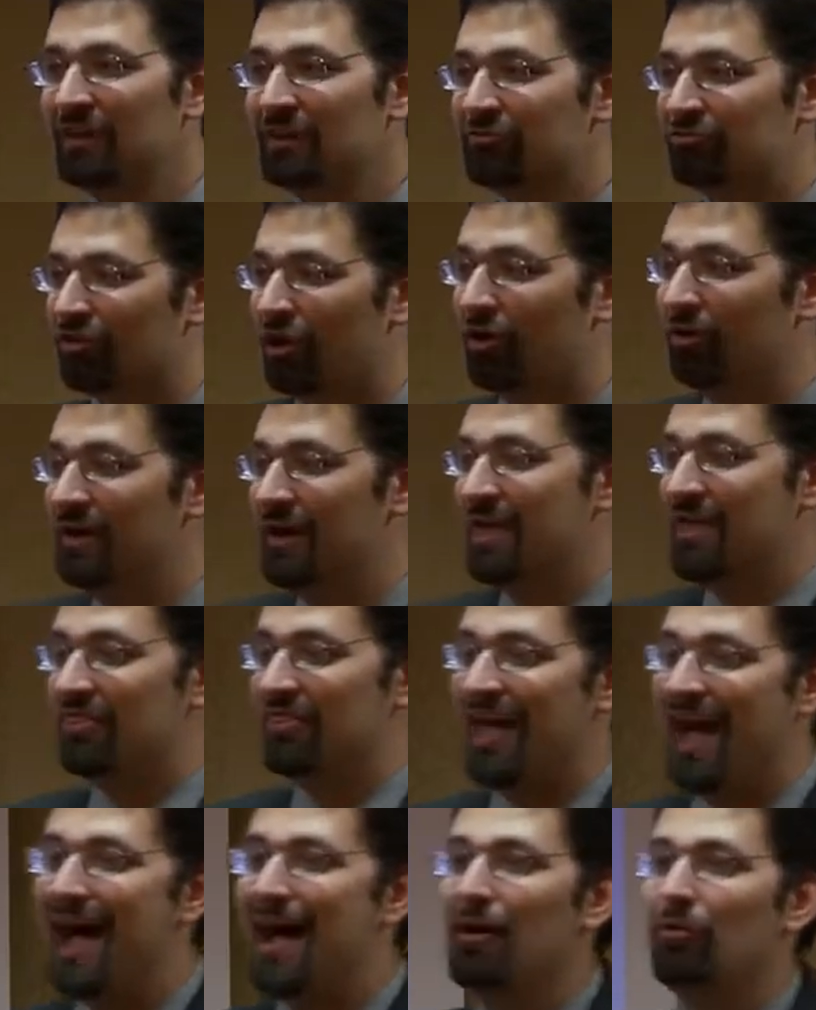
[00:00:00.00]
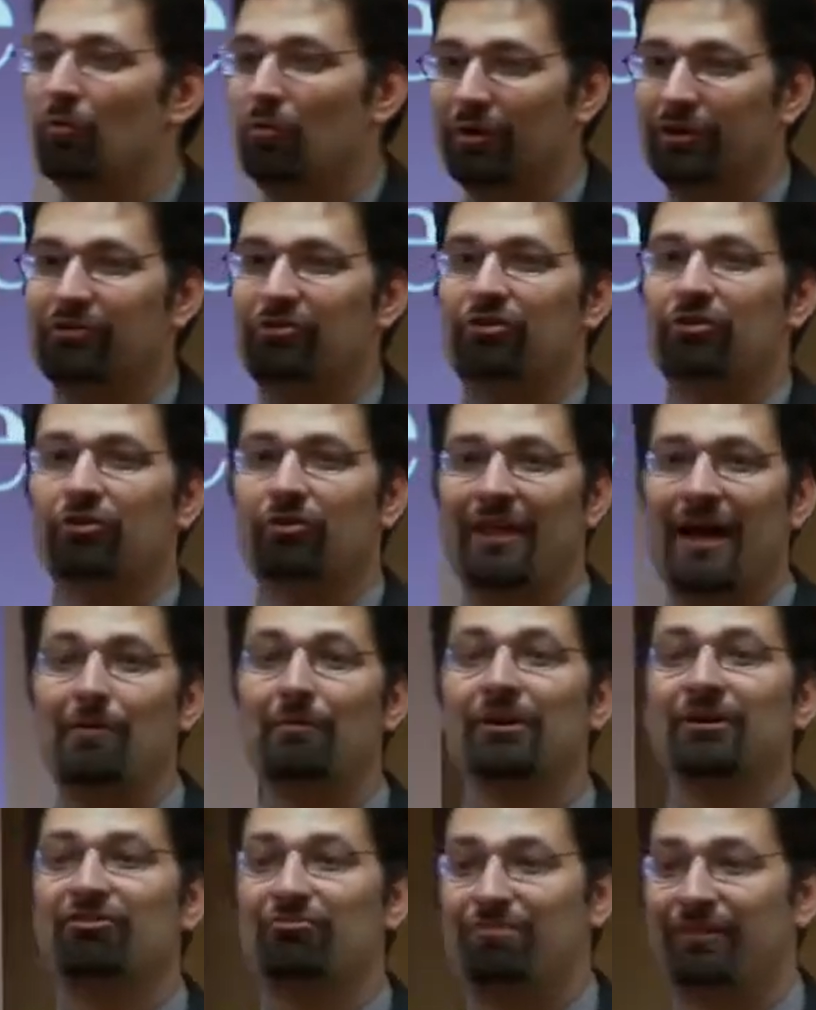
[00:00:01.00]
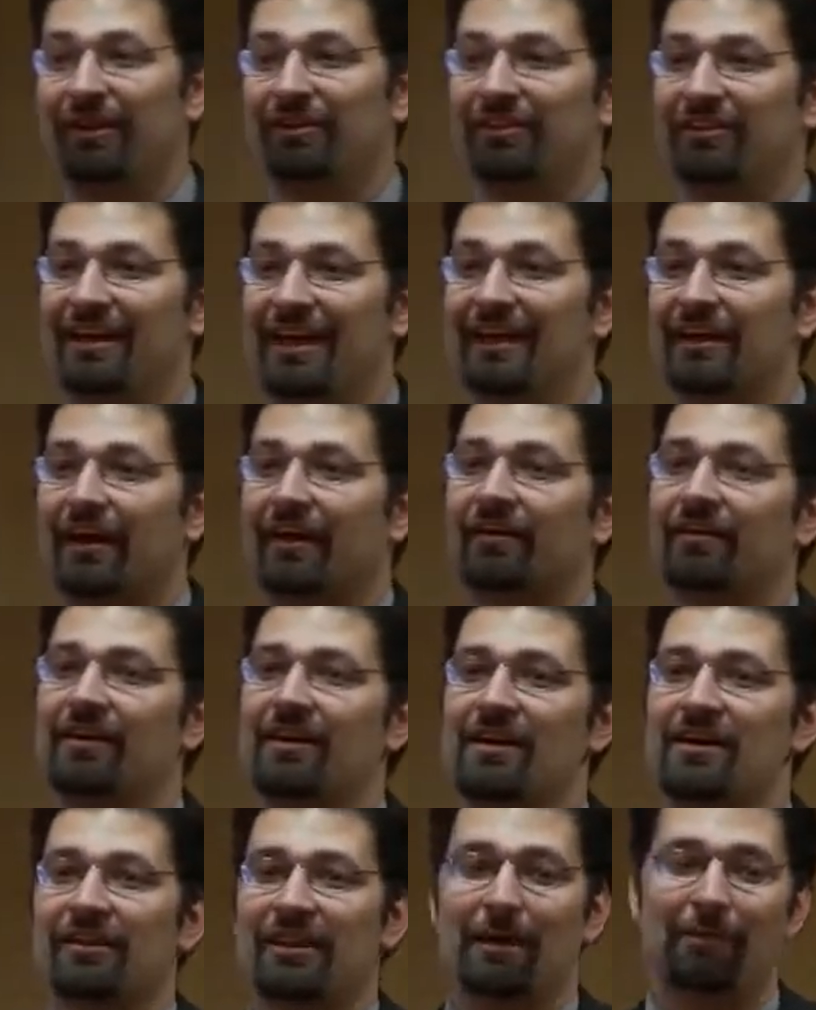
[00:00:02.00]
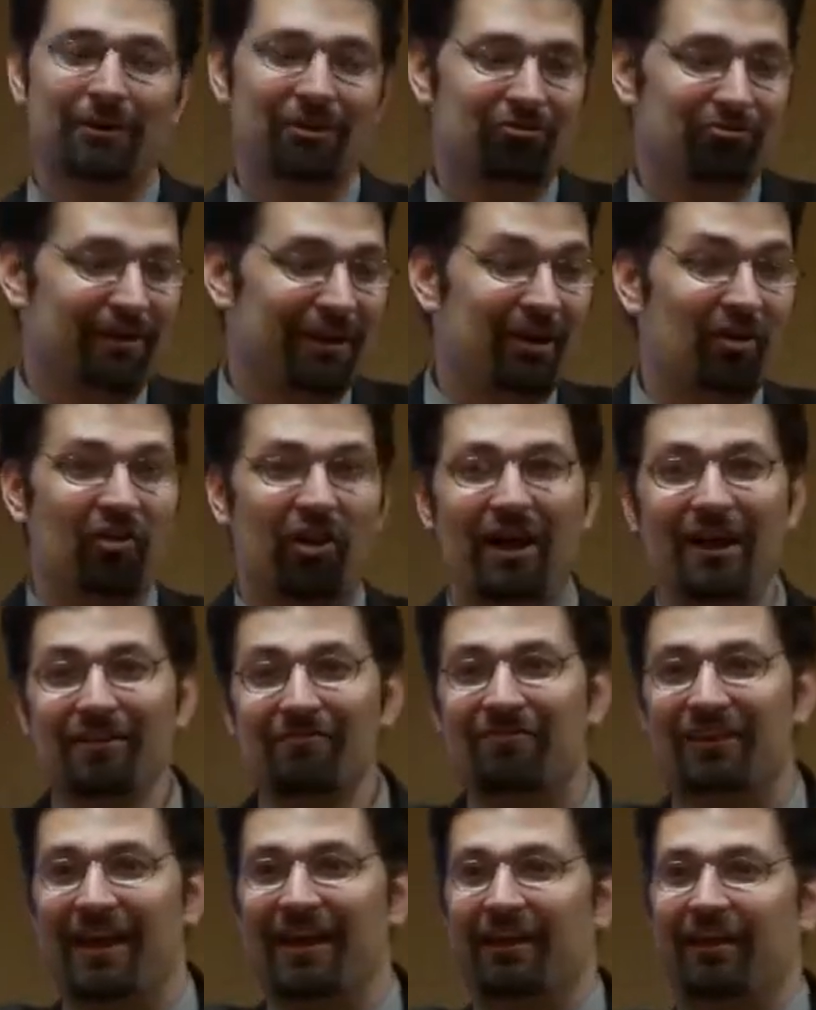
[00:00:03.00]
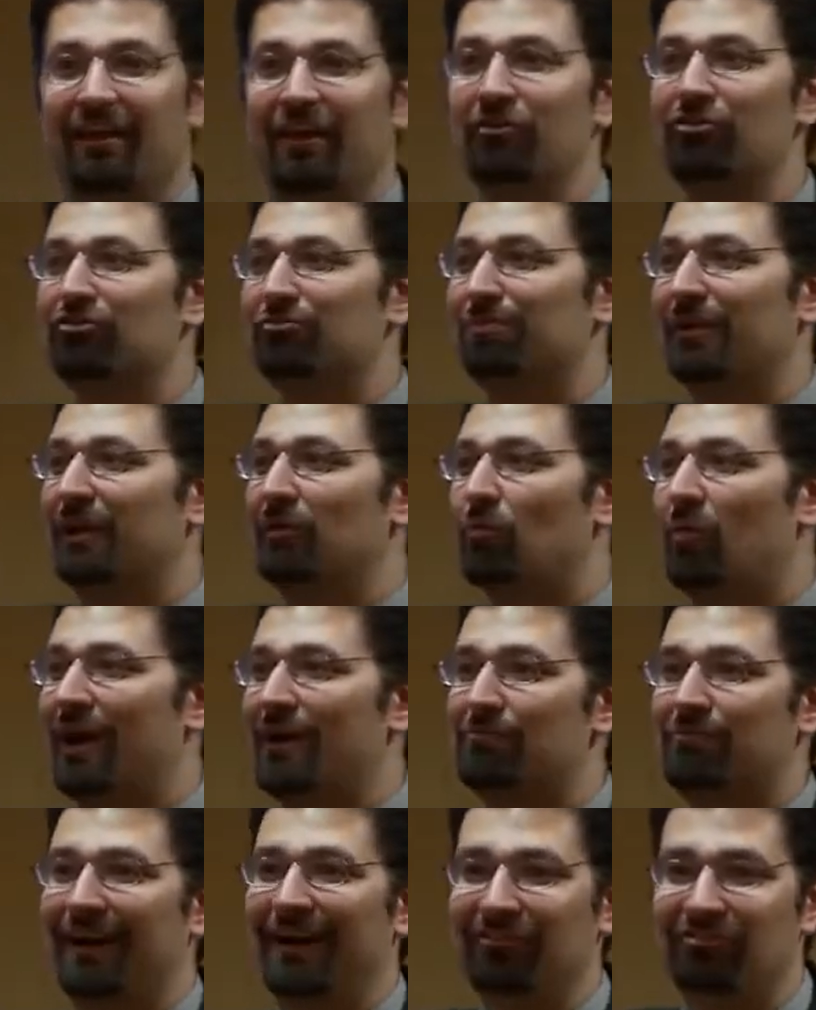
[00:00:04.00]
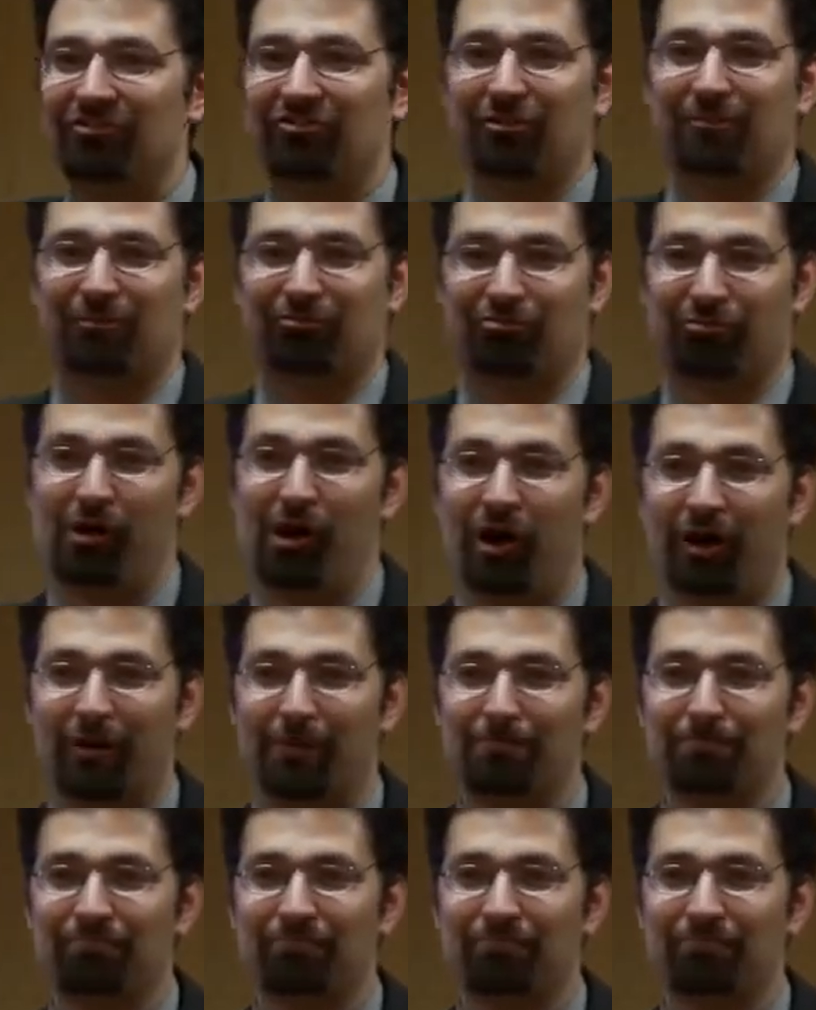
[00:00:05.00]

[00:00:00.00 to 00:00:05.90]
So that would explain the data. That would explain a lot of data. That would explain why racism is wrong.